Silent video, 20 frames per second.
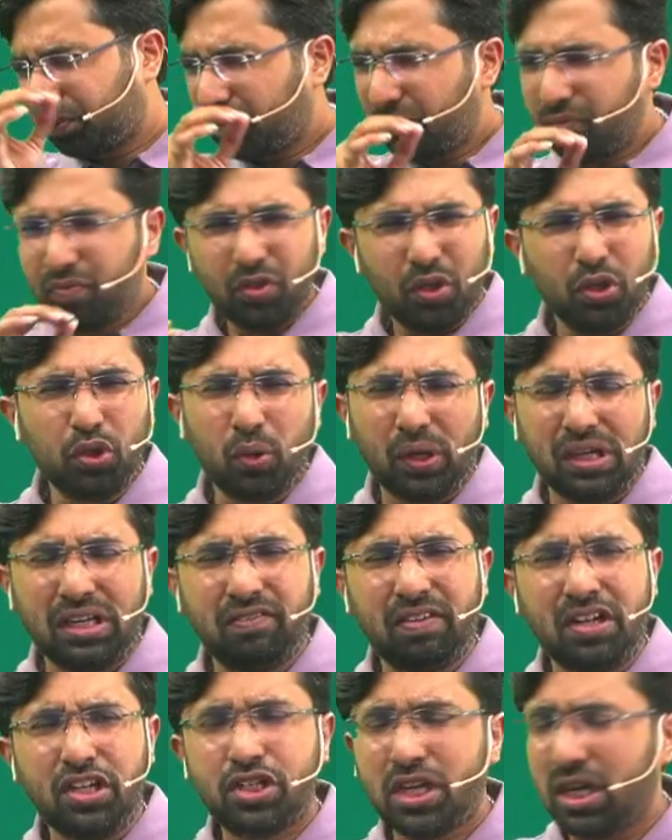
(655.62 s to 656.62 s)
you can even
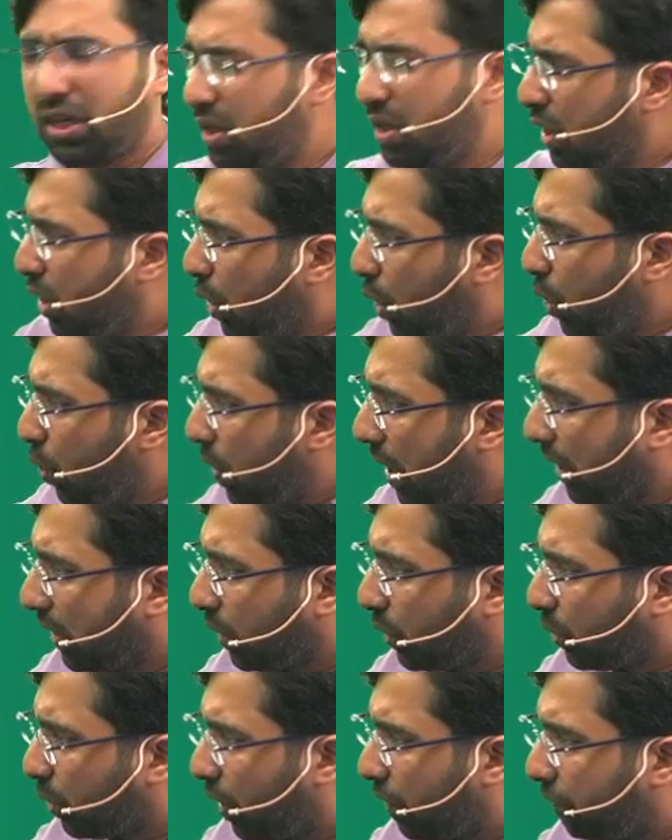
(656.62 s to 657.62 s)
check who are the
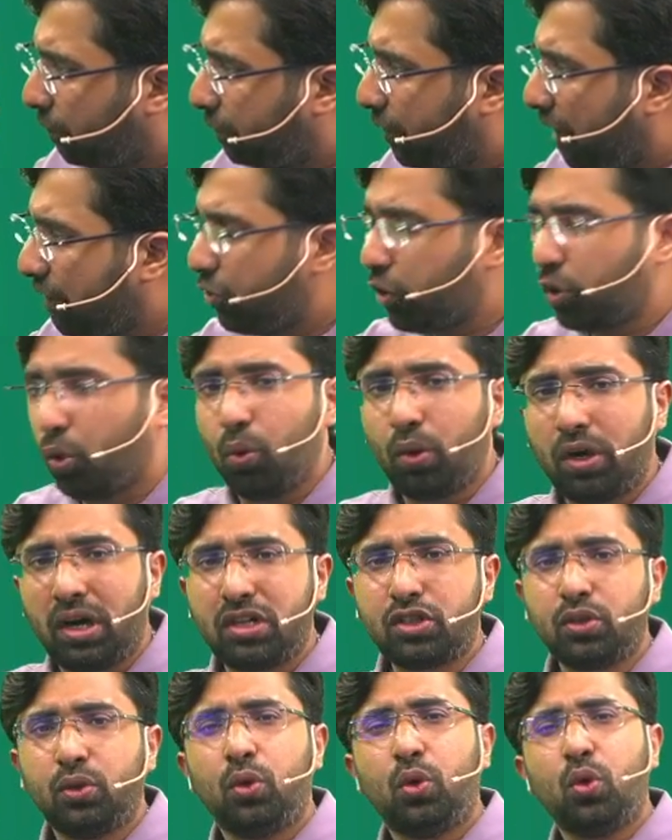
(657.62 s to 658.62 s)
top 5 scorers,
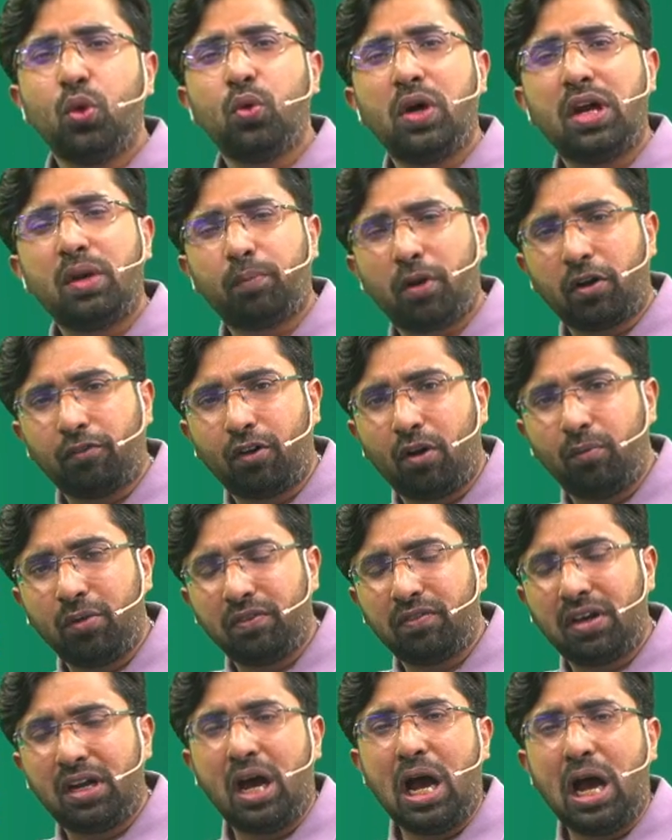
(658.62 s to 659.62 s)
who are performing well,
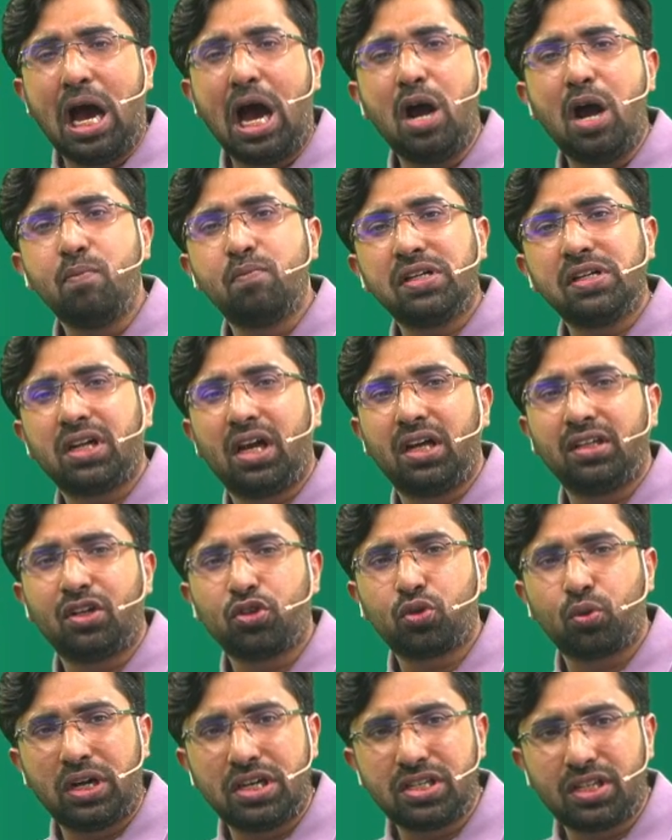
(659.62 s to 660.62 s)
how much other
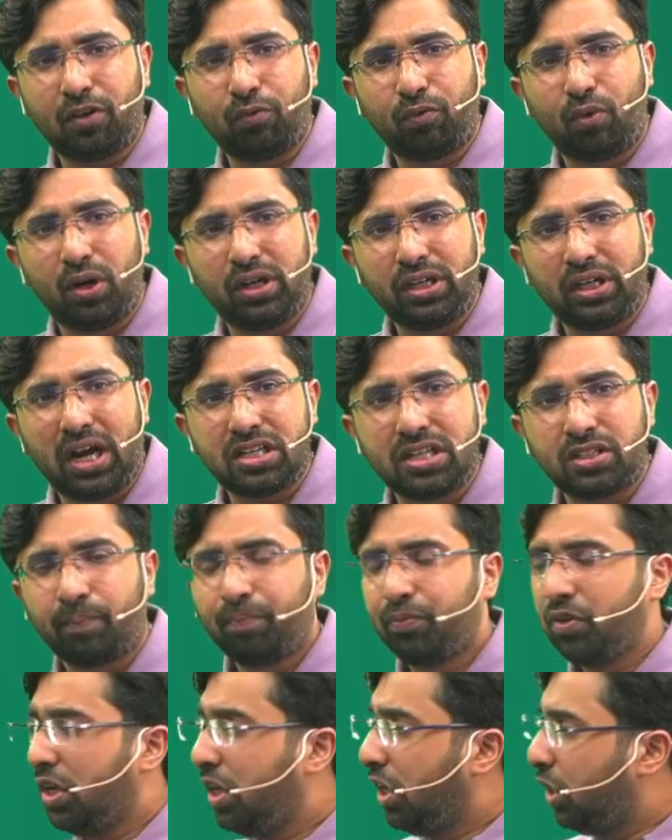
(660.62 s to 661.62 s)
students have won guys.
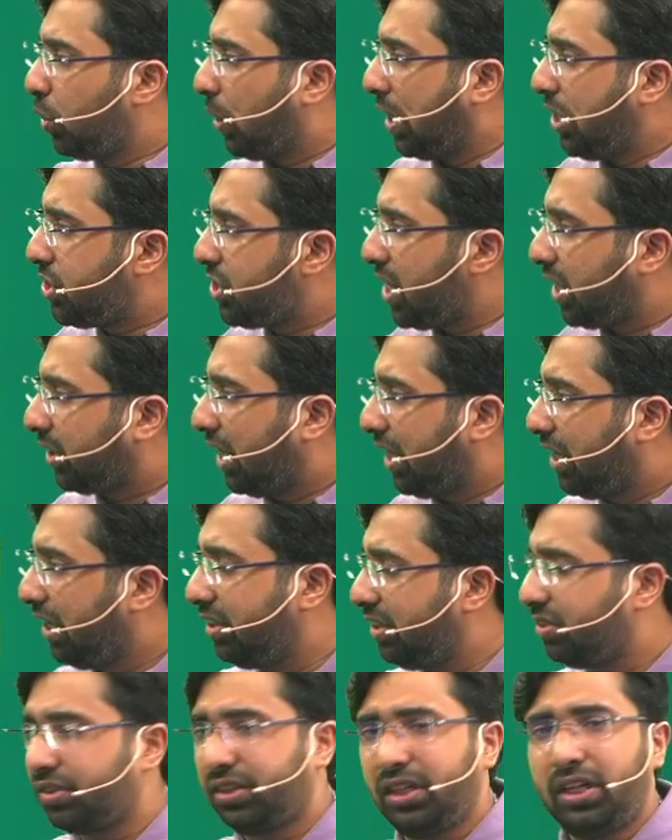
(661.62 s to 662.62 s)
You can check the
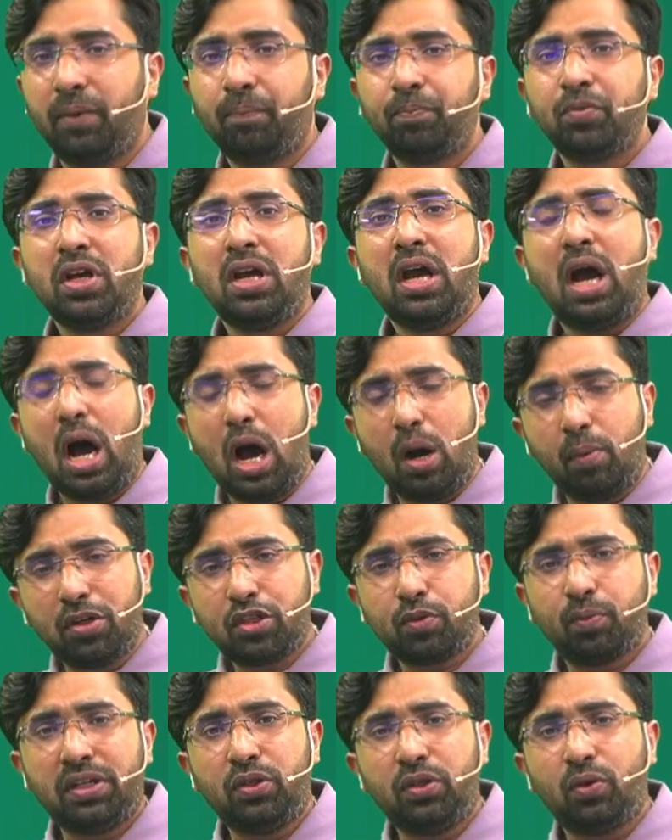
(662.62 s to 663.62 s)
history, how much money
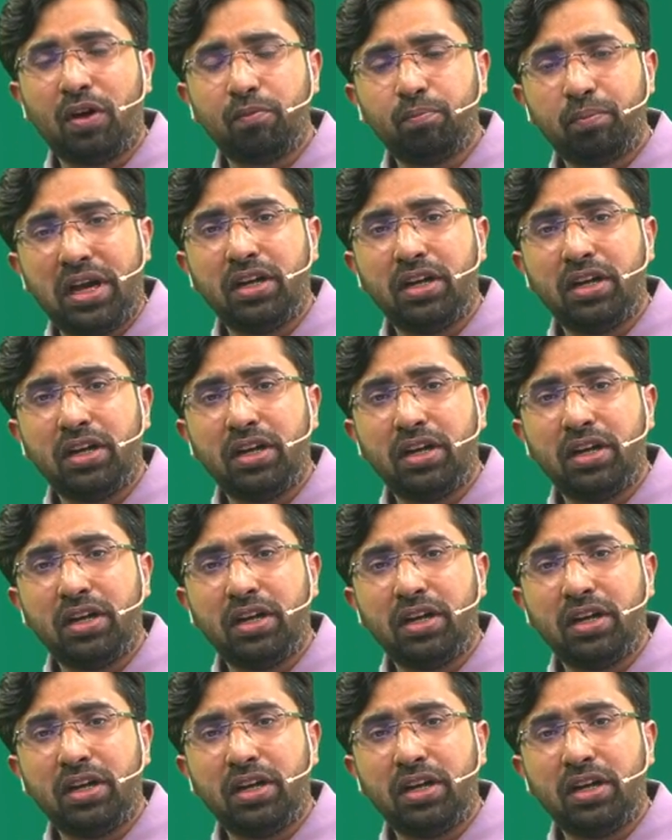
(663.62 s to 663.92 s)
you have made